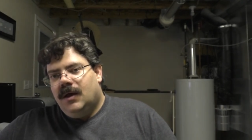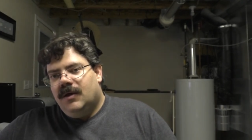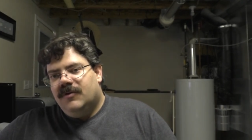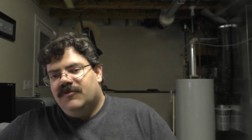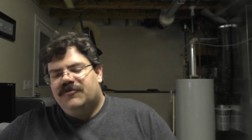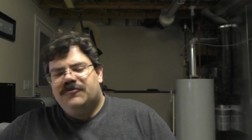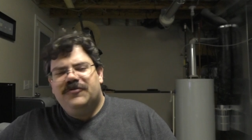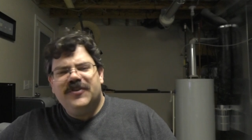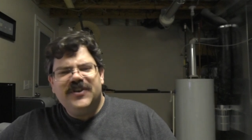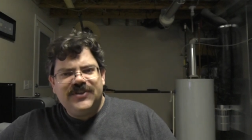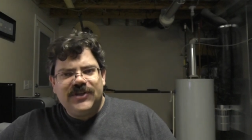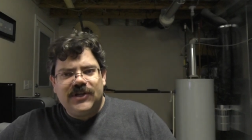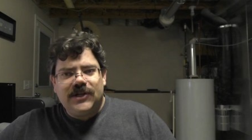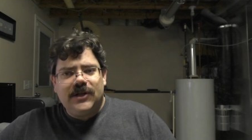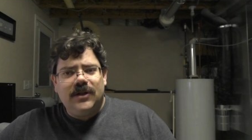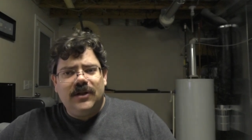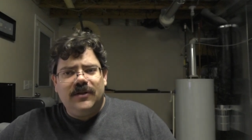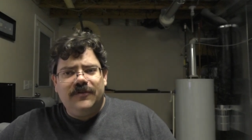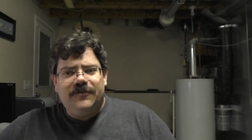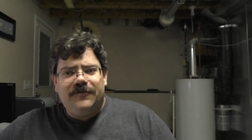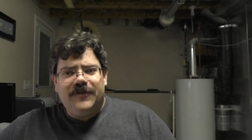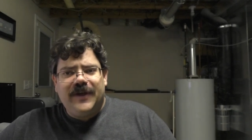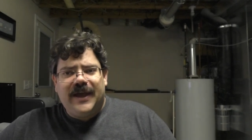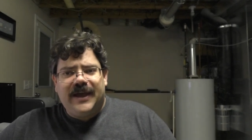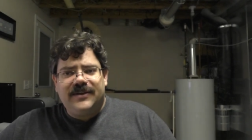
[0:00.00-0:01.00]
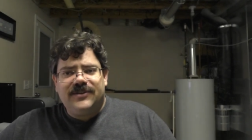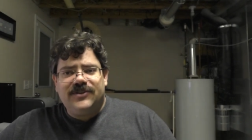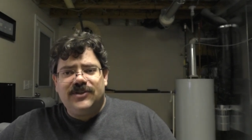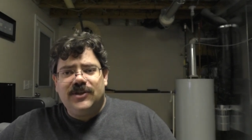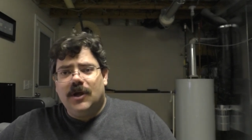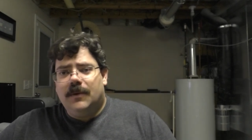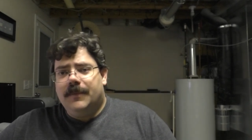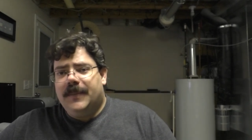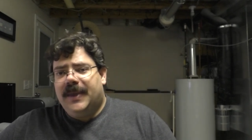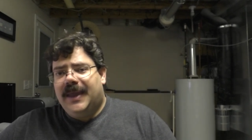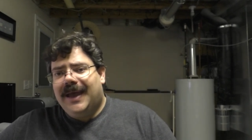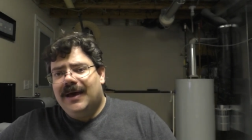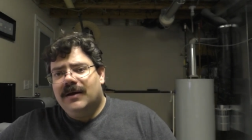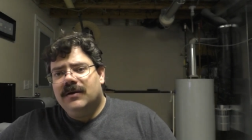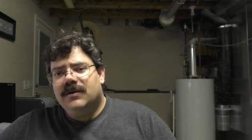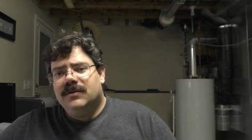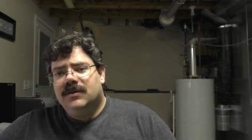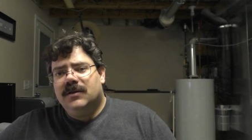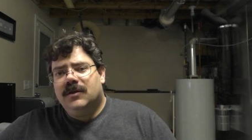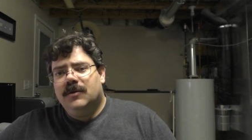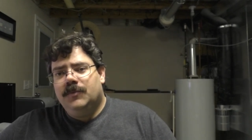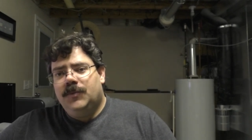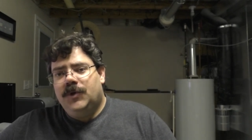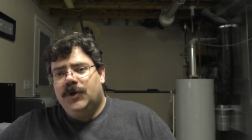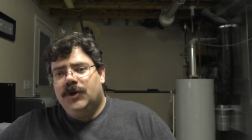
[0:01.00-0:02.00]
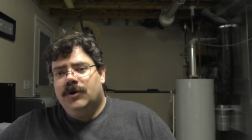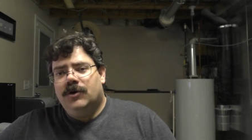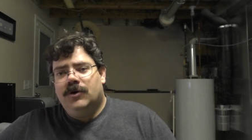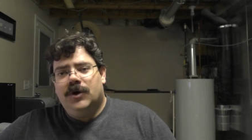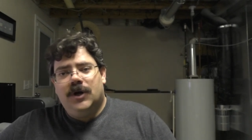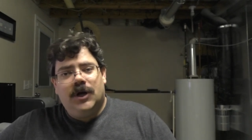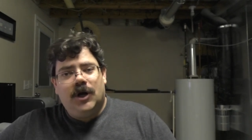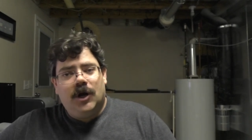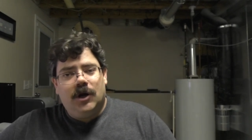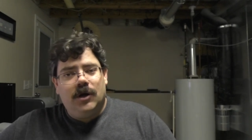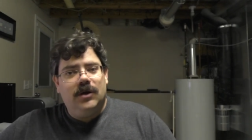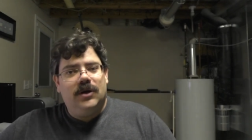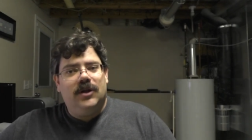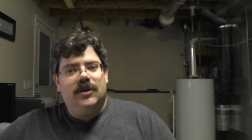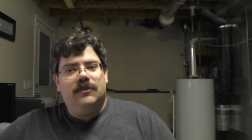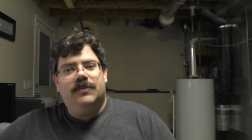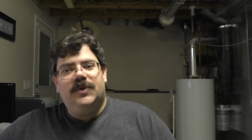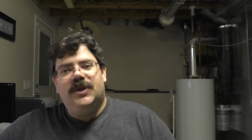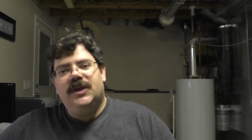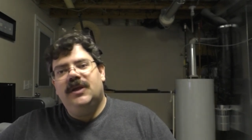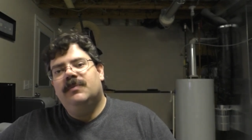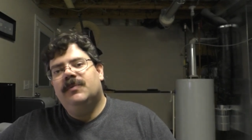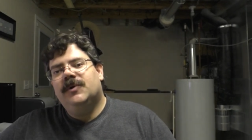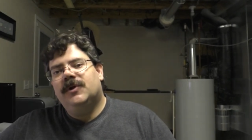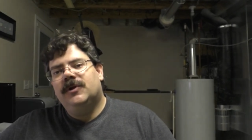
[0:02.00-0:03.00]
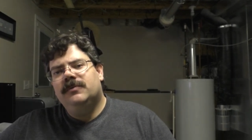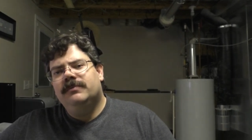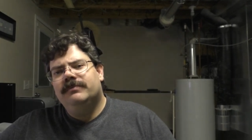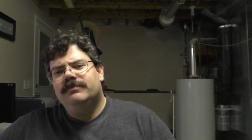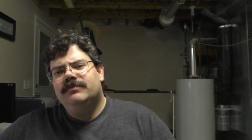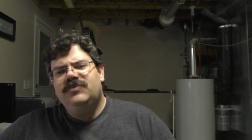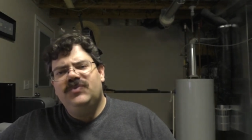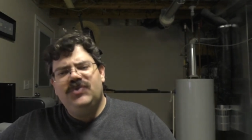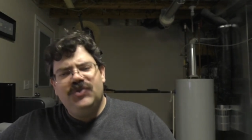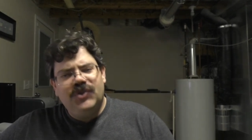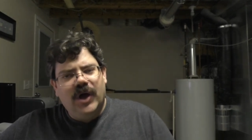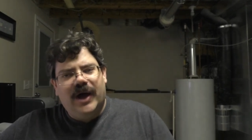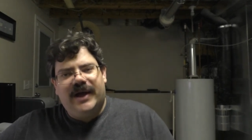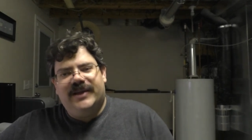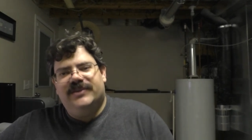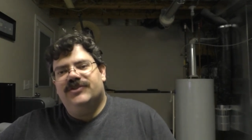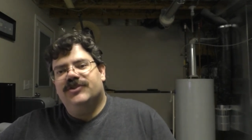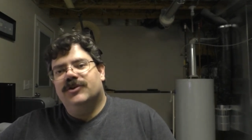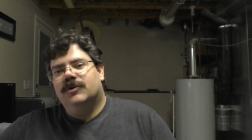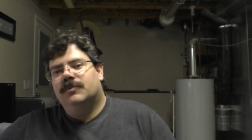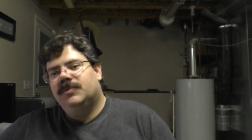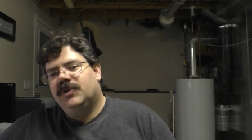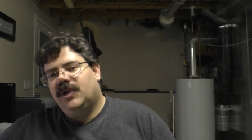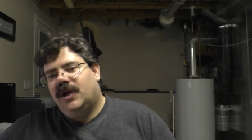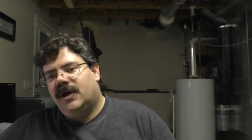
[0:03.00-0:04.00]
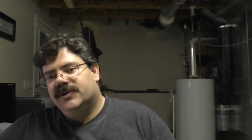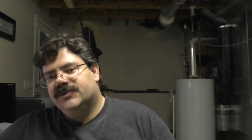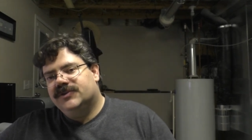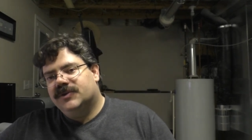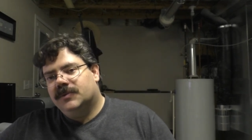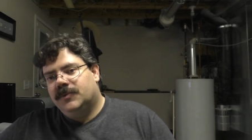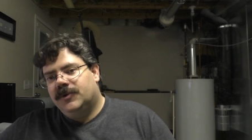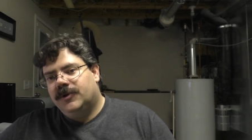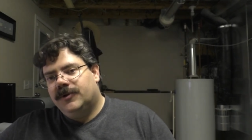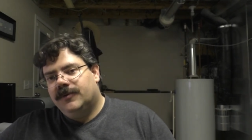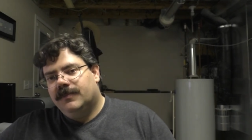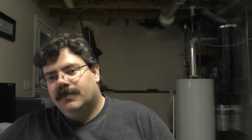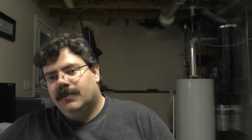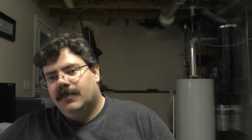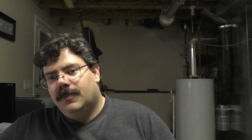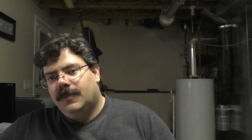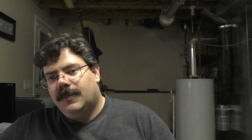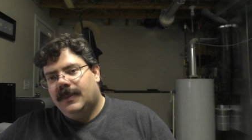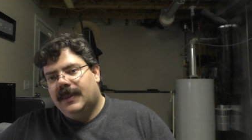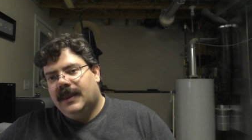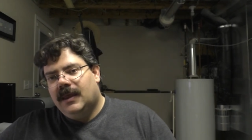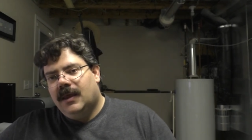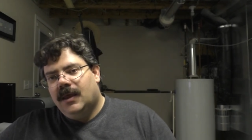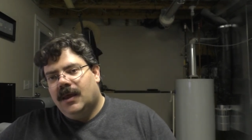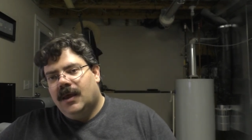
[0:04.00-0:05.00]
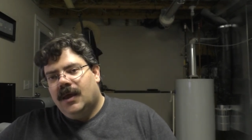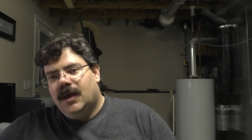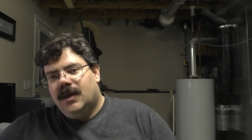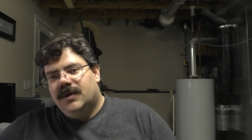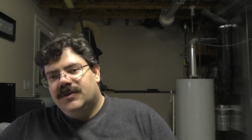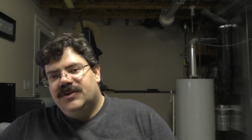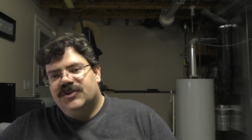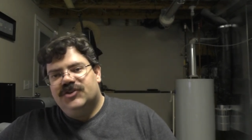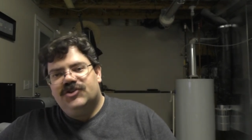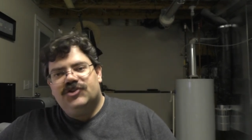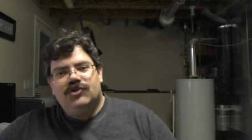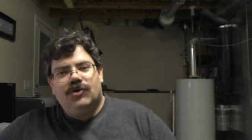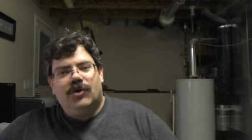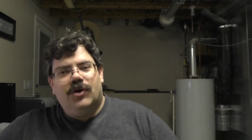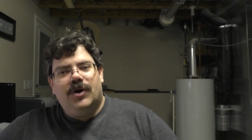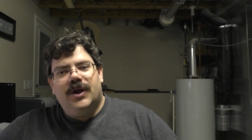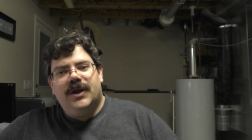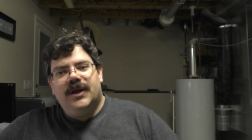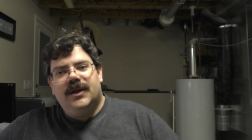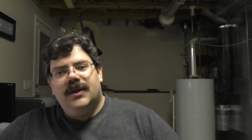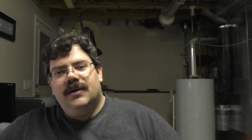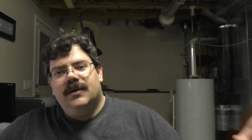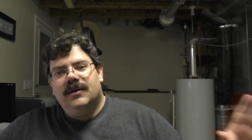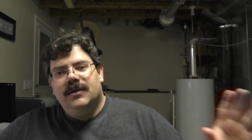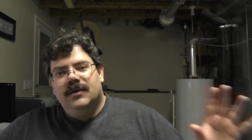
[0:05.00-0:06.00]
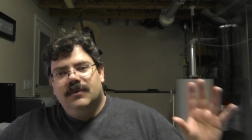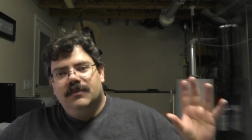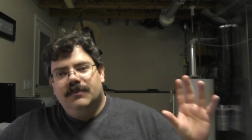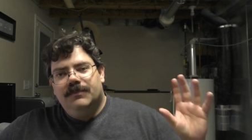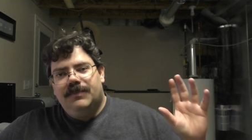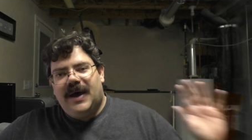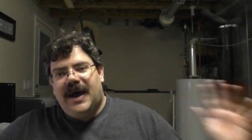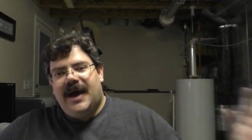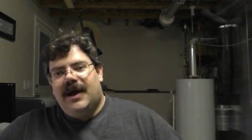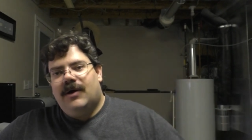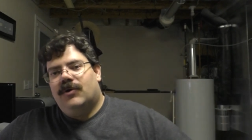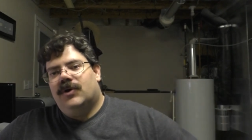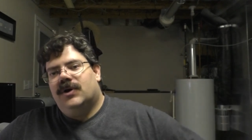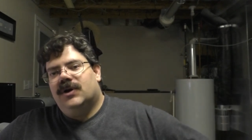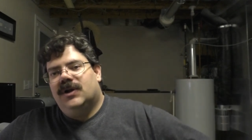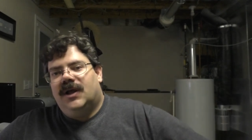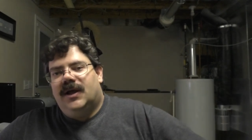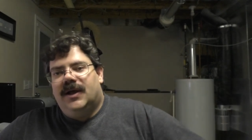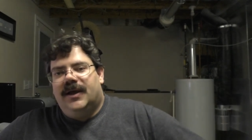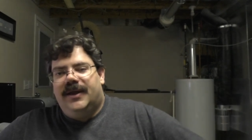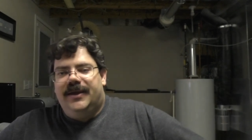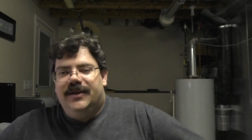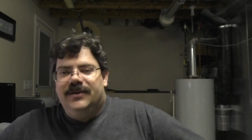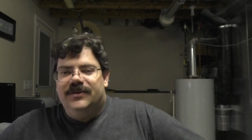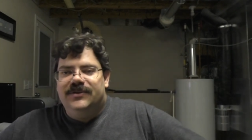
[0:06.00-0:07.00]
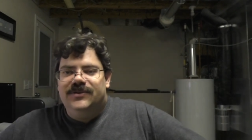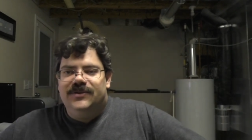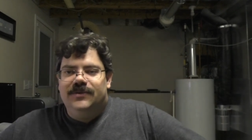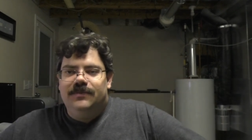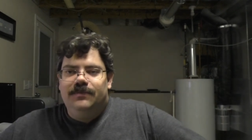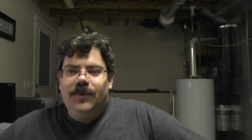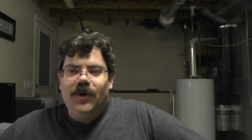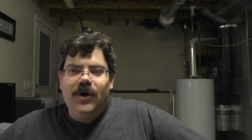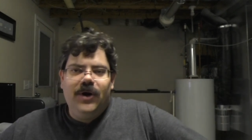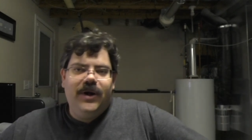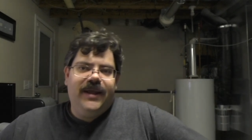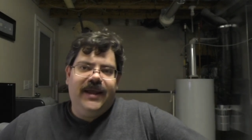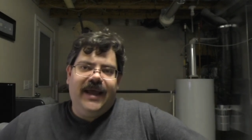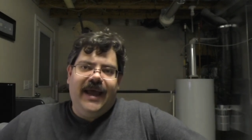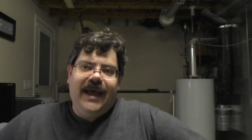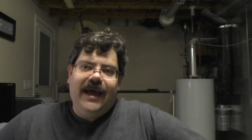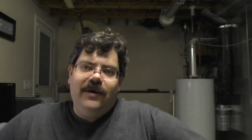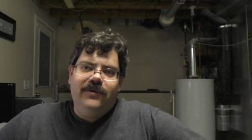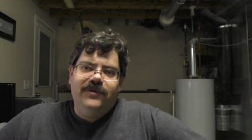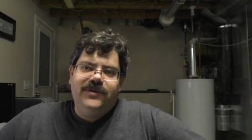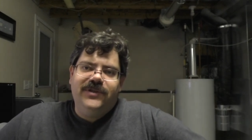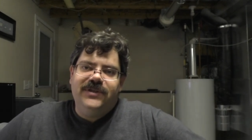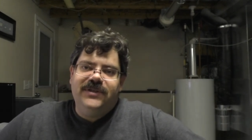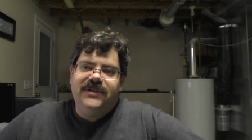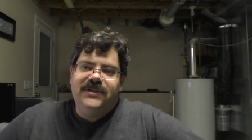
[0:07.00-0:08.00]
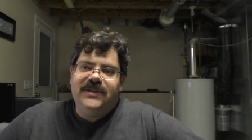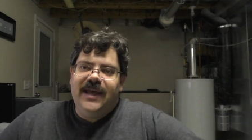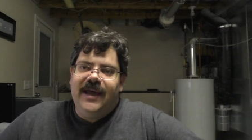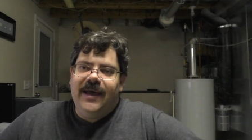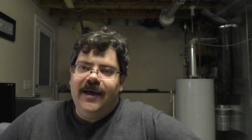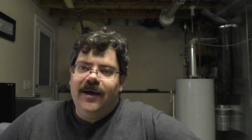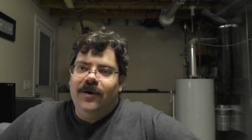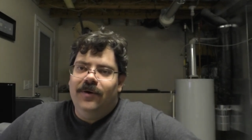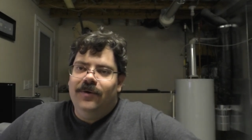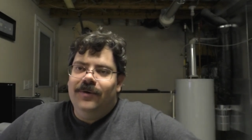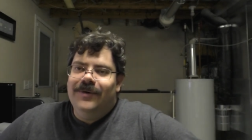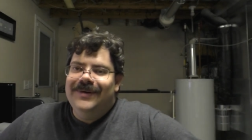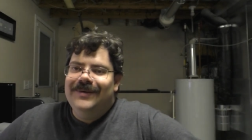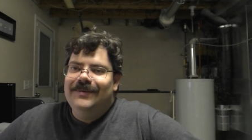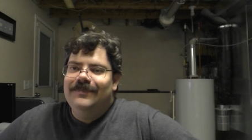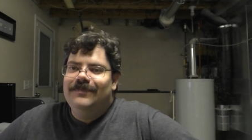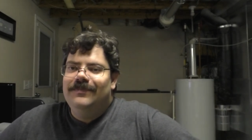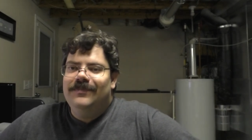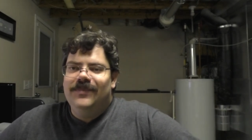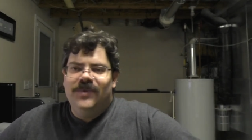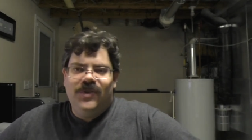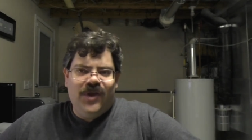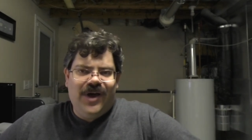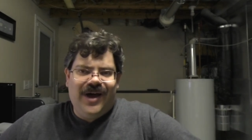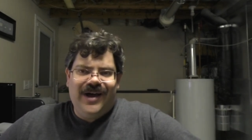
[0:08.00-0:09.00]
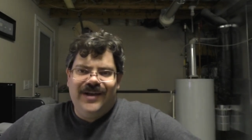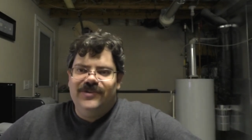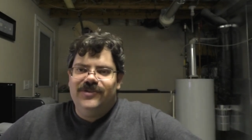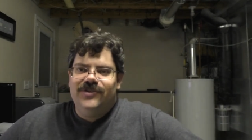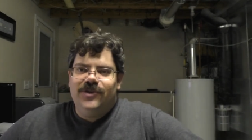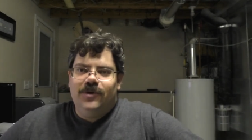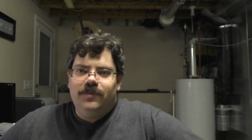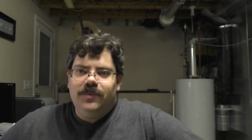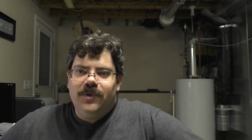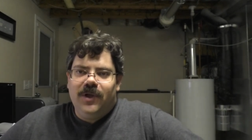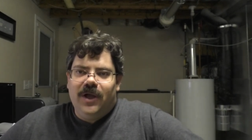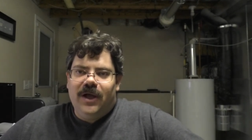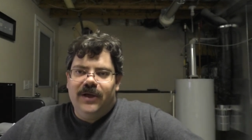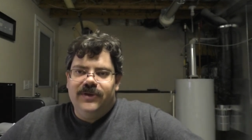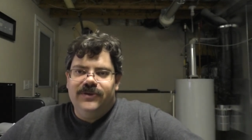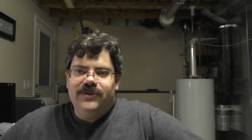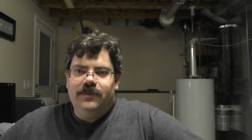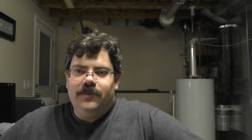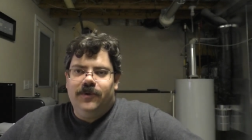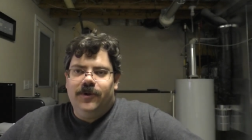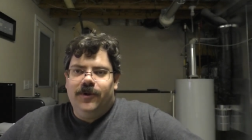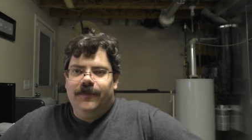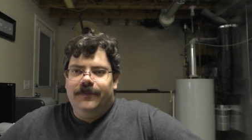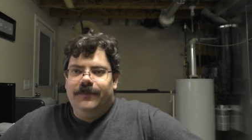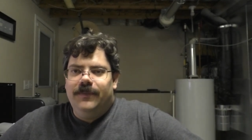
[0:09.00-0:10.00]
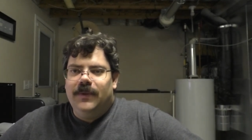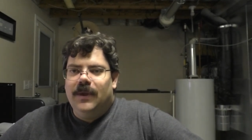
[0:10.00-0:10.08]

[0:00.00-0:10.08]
Physical effects coming out of the computer and hurting people, not so plausible. Destroying power lines and burning houses down, not so plausible.